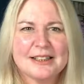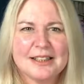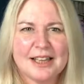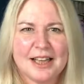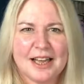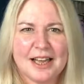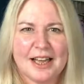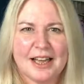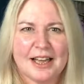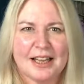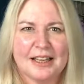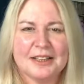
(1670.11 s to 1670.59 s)

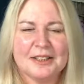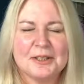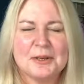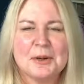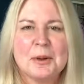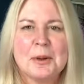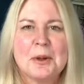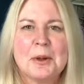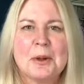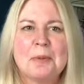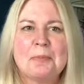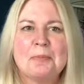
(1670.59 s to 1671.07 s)
there.
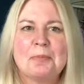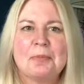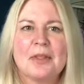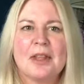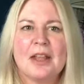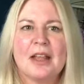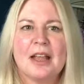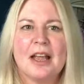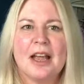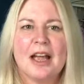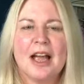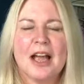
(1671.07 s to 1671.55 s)

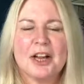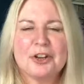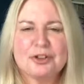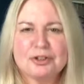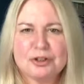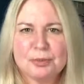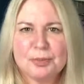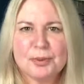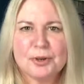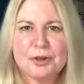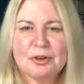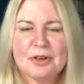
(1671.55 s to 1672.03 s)

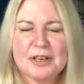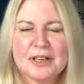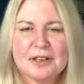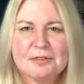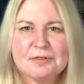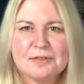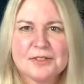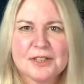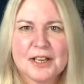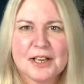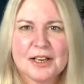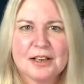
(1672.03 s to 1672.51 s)
Attribute
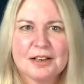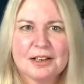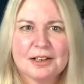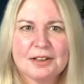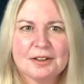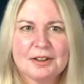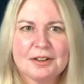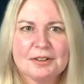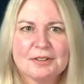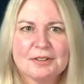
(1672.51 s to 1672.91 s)
listing